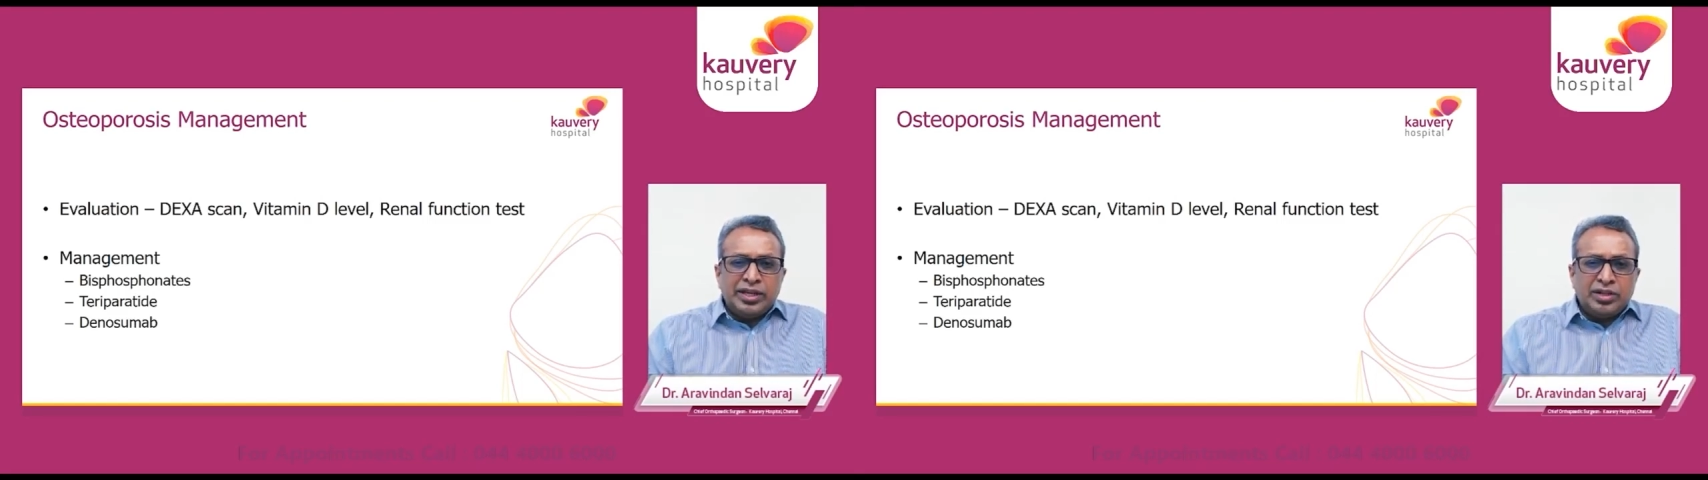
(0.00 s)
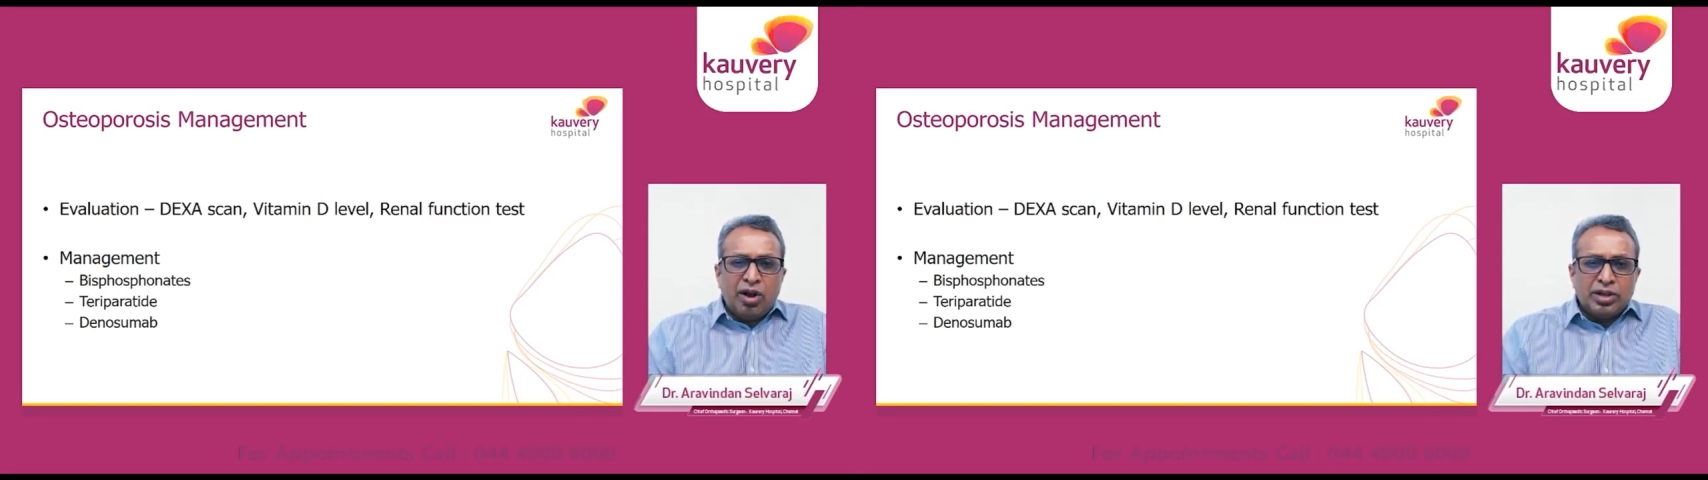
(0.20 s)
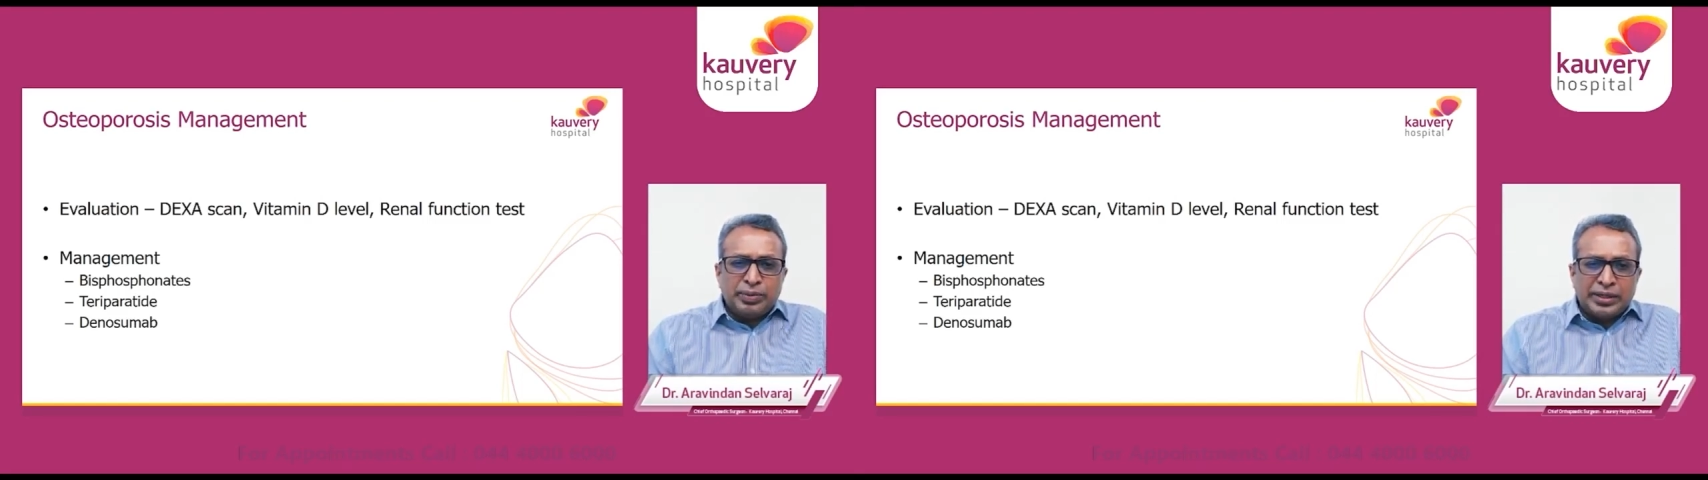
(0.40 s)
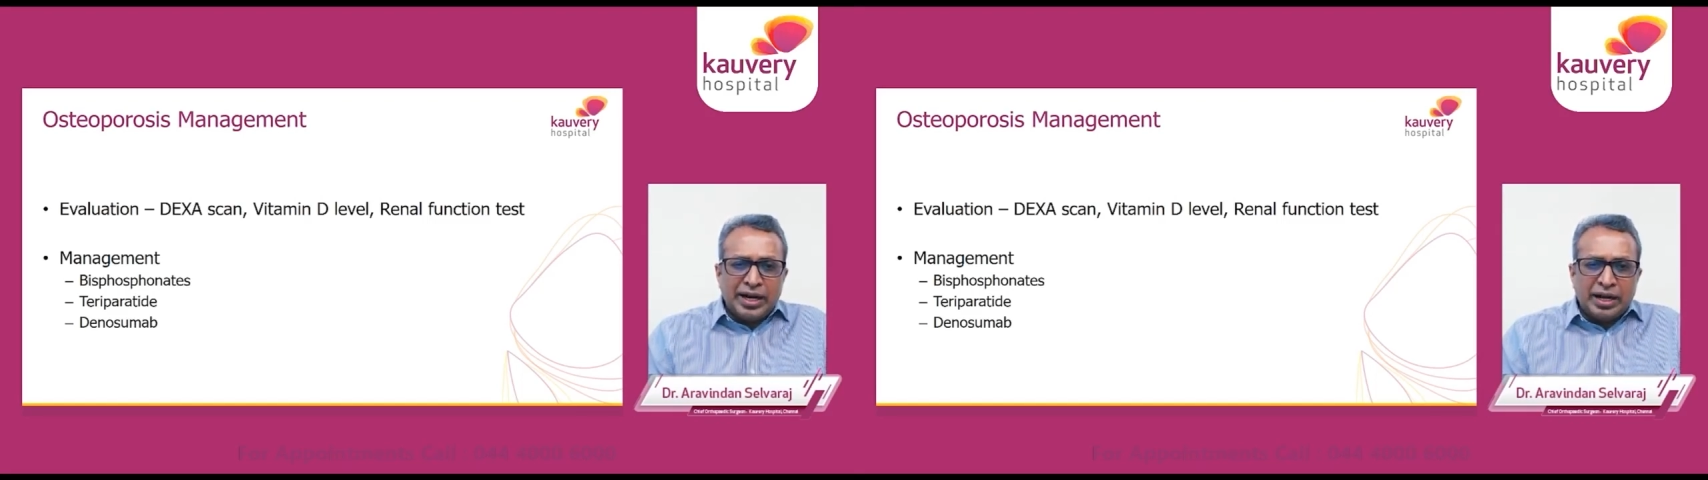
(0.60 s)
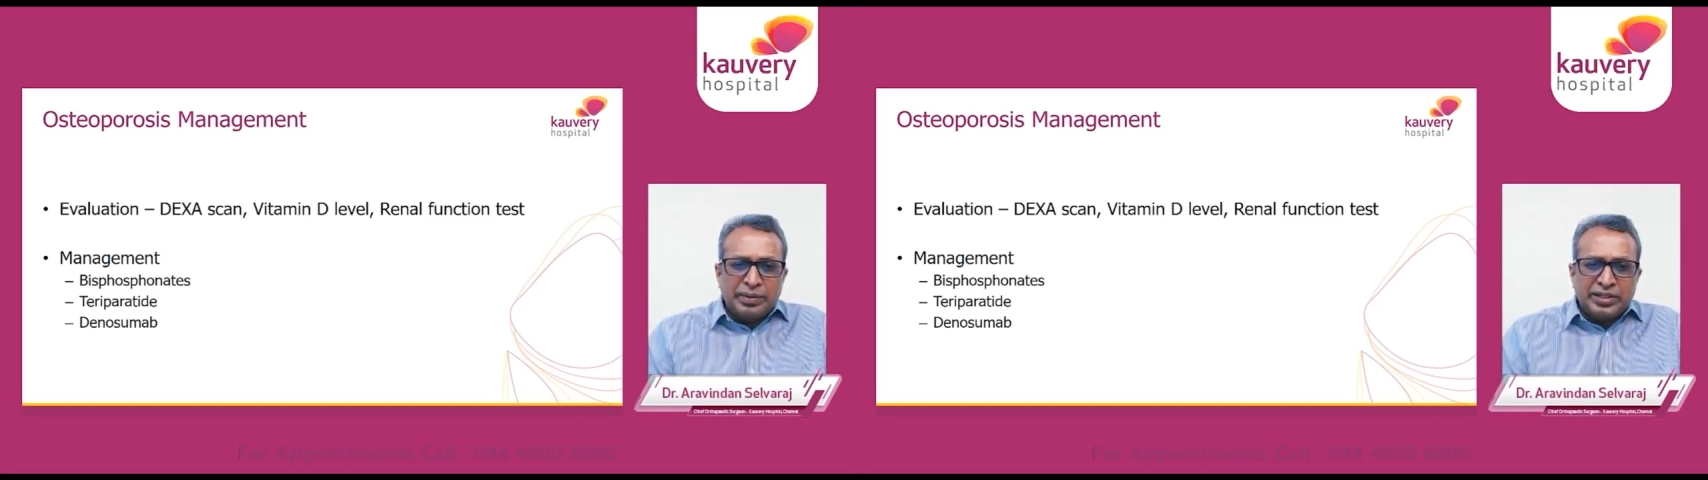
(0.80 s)

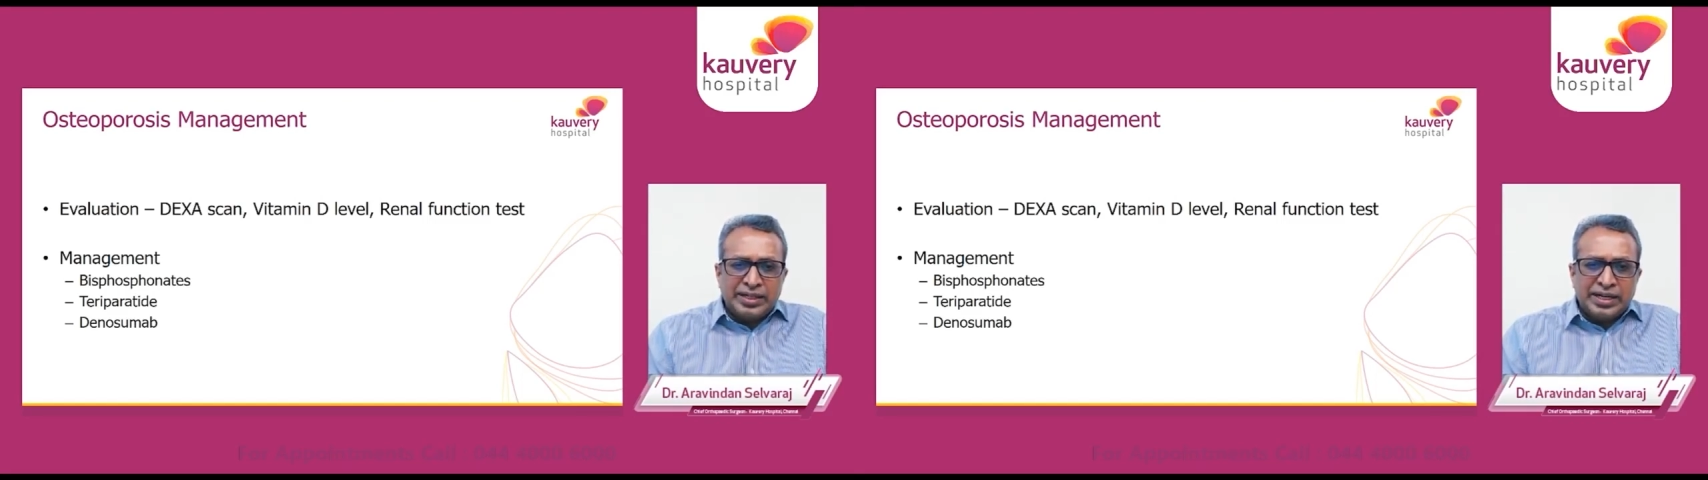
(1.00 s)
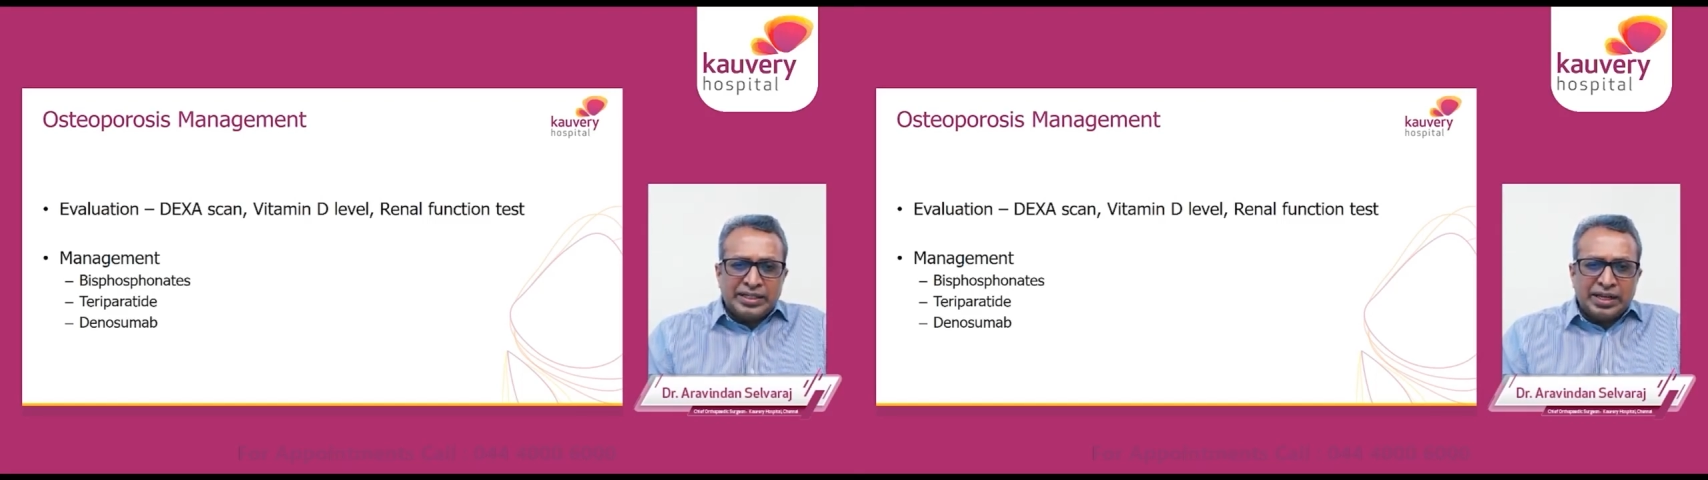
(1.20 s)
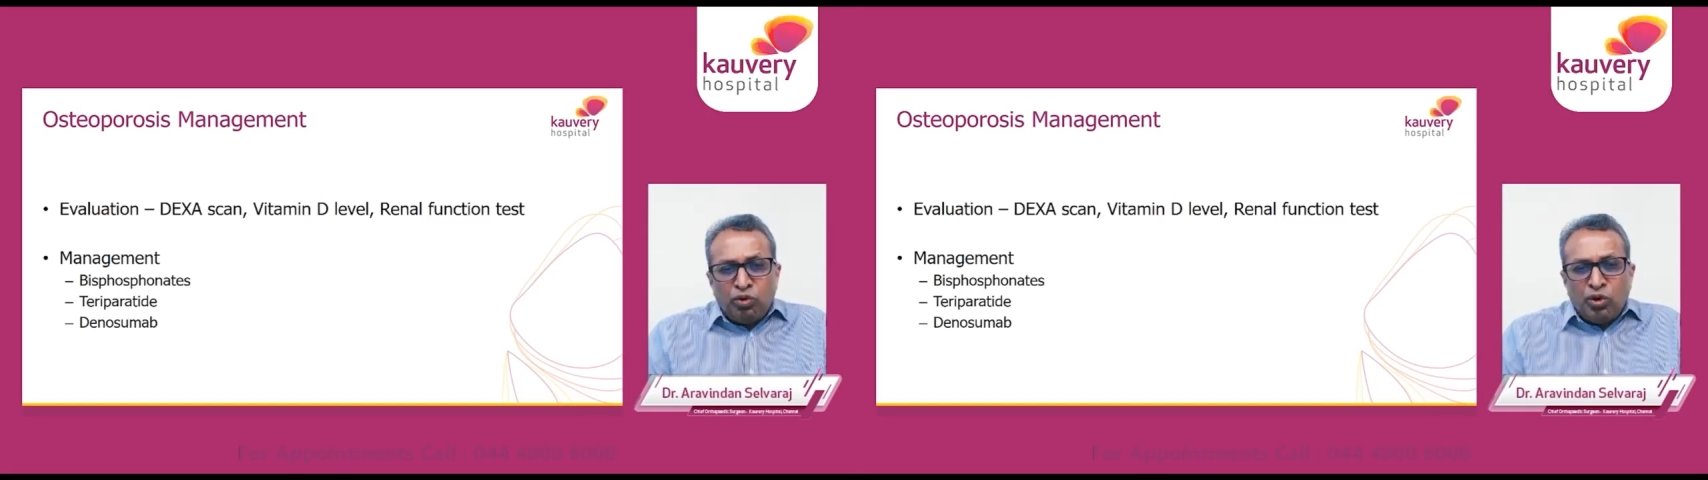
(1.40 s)
in-hospital admission itself,